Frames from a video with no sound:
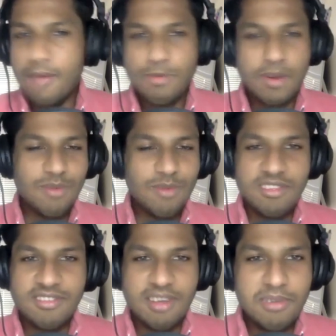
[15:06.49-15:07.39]
HubSpot is
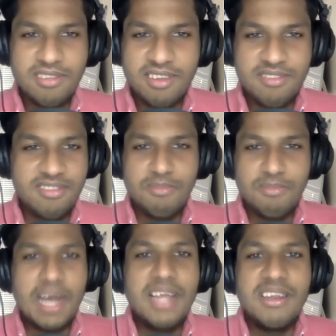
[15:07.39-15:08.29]
one of these companies that has
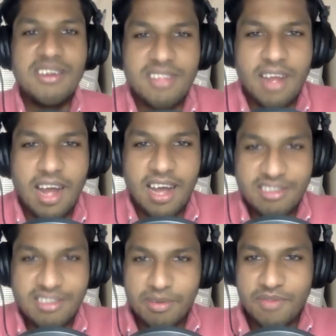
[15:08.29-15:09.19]
just pioneered the
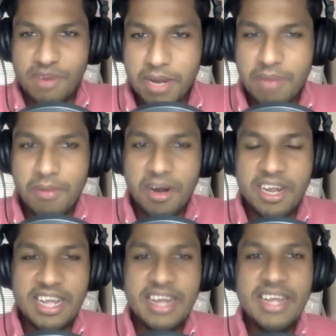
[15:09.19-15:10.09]
concept of inbound
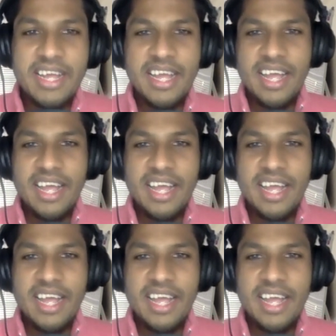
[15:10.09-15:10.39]
marketing,